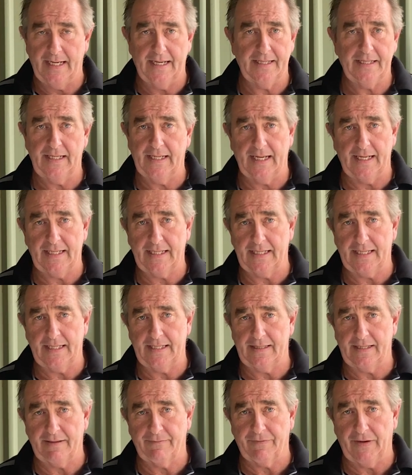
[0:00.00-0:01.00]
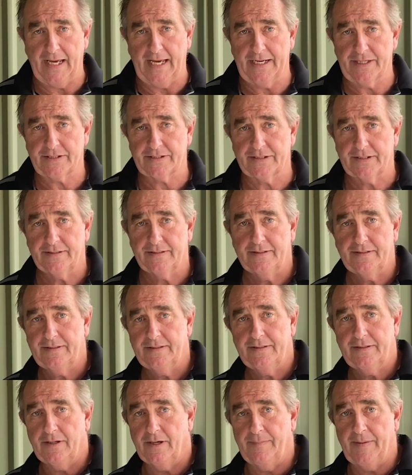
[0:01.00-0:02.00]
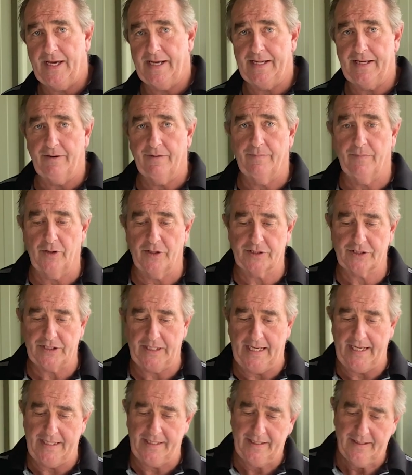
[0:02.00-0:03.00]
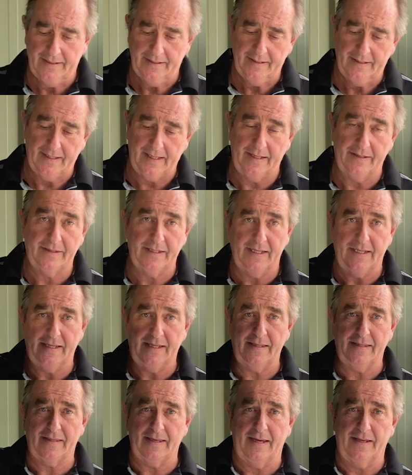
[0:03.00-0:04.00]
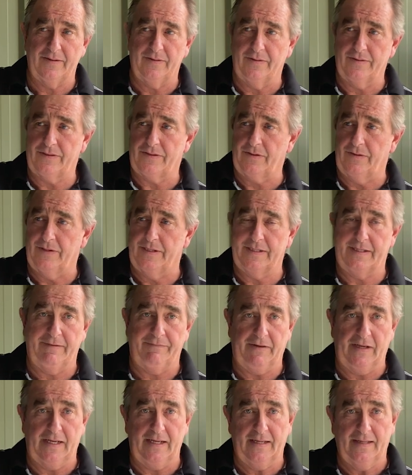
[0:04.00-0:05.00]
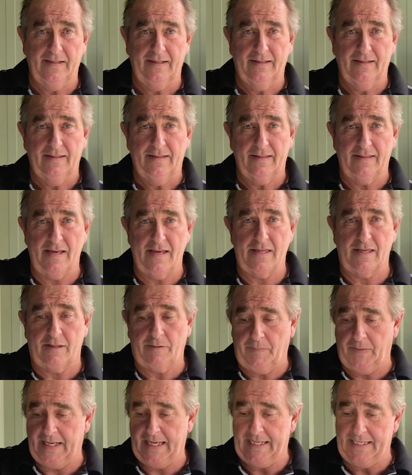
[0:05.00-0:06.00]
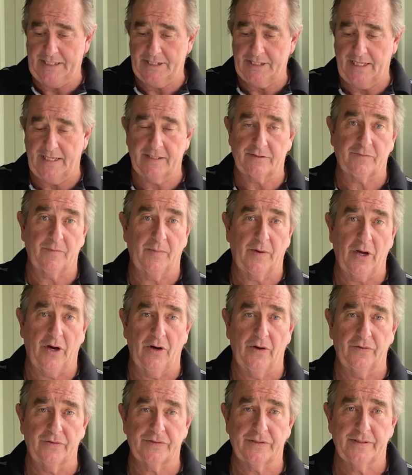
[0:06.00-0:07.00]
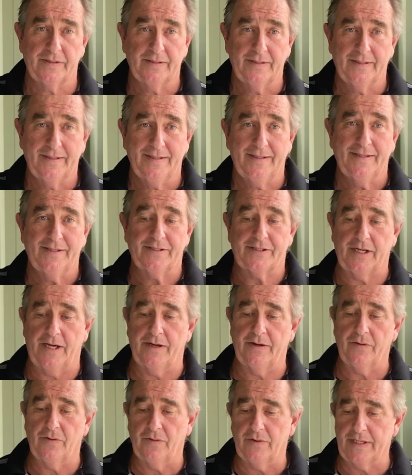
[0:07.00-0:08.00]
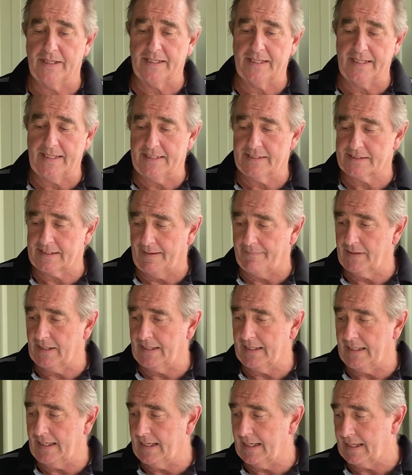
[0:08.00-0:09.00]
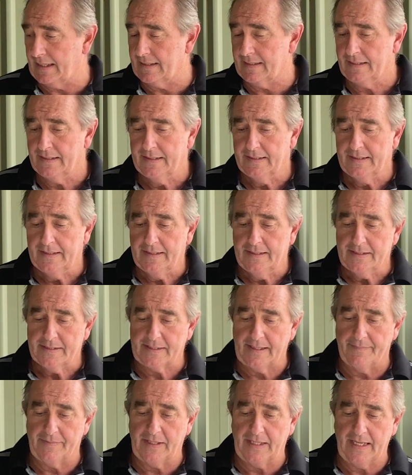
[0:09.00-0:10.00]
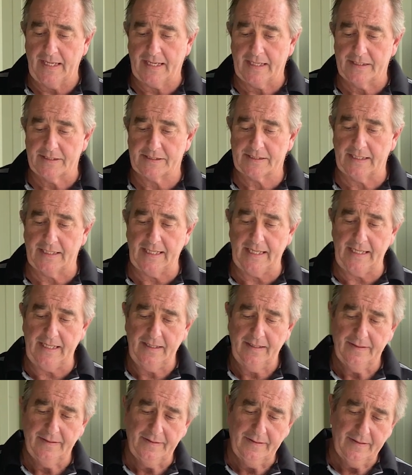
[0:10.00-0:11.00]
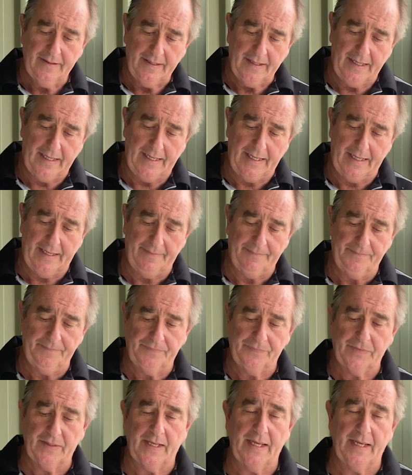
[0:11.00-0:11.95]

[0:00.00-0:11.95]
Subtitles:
you don't need anything flash. I'm out here in my shed, and these are not scientific. These are spaghetti jars from Coles. So all you need is something you can see, and